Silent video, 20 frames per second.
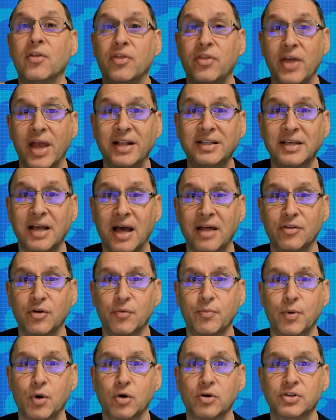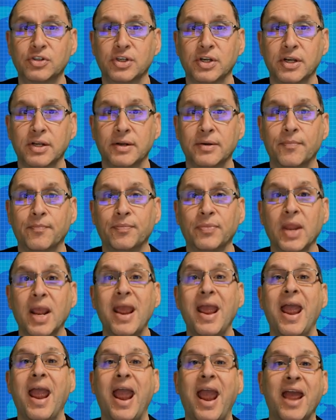that other person
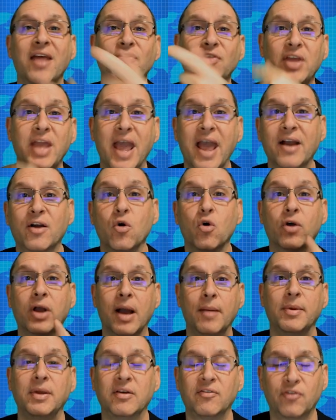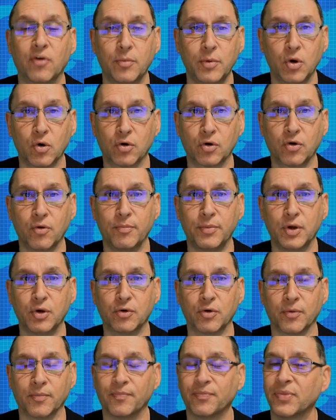and the echo coming from your
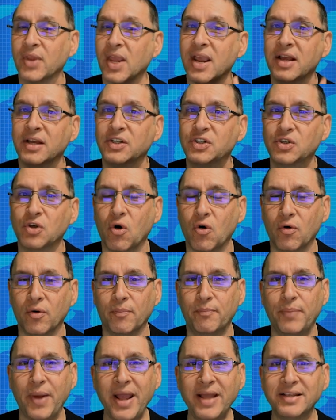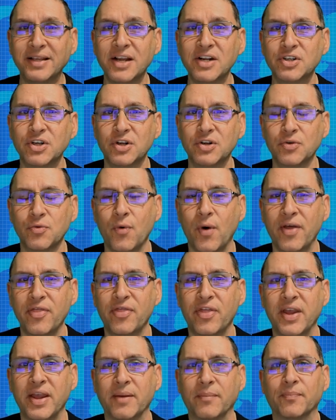computer. So pay attention to
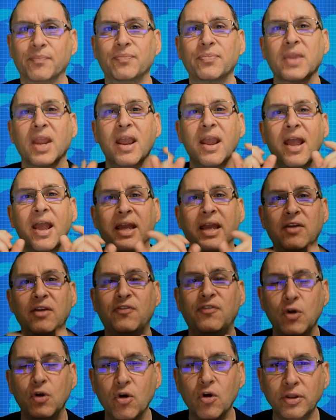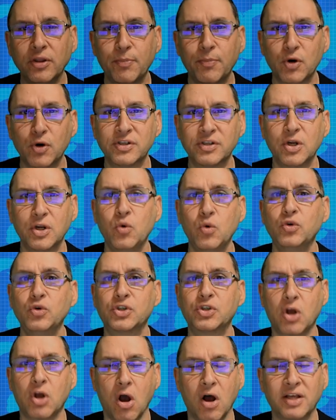one thing. If you're the person
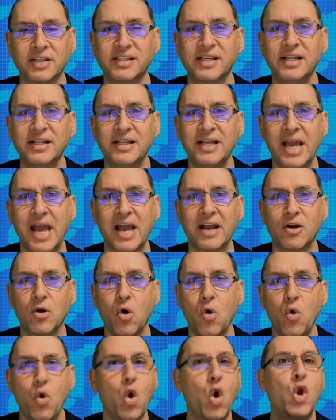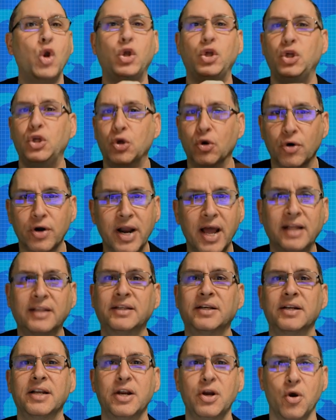who's causing the echo, you're
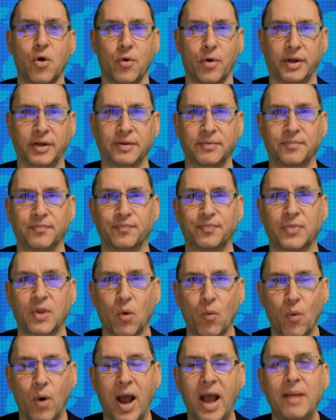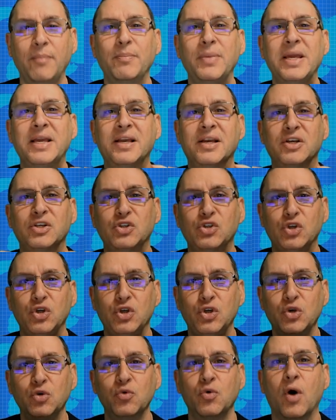not going to know it. Why? Because
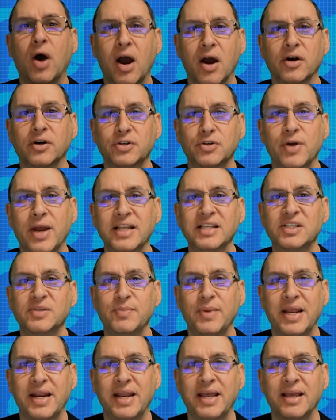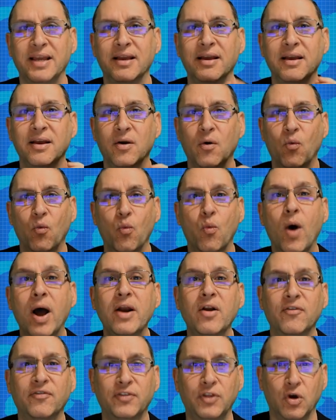you are transmitting
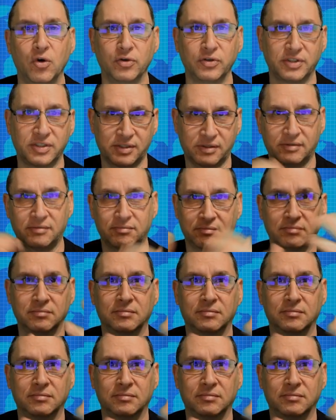one of those